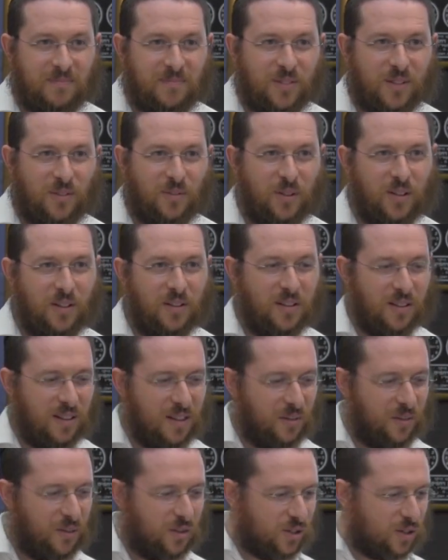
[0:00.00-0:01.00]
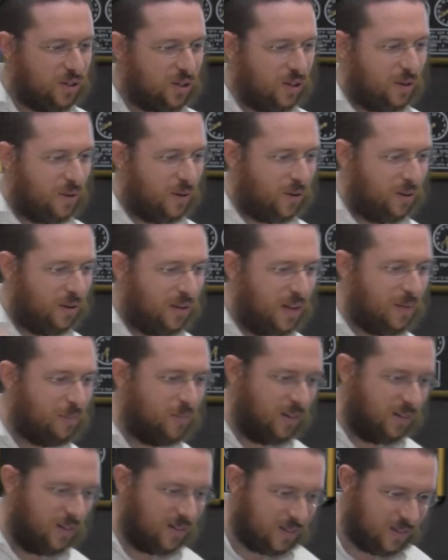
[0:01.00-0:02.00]
So if you, if you just took away all the
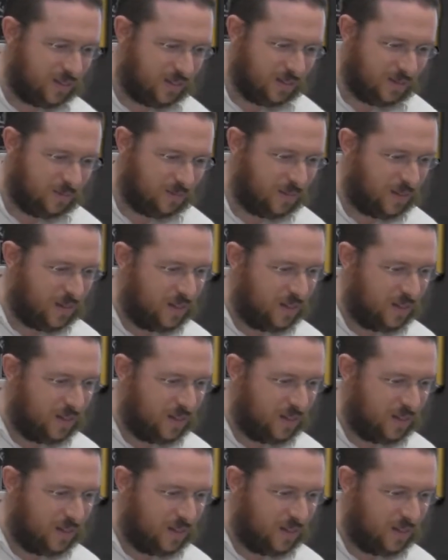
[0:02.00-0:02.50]
emptiness.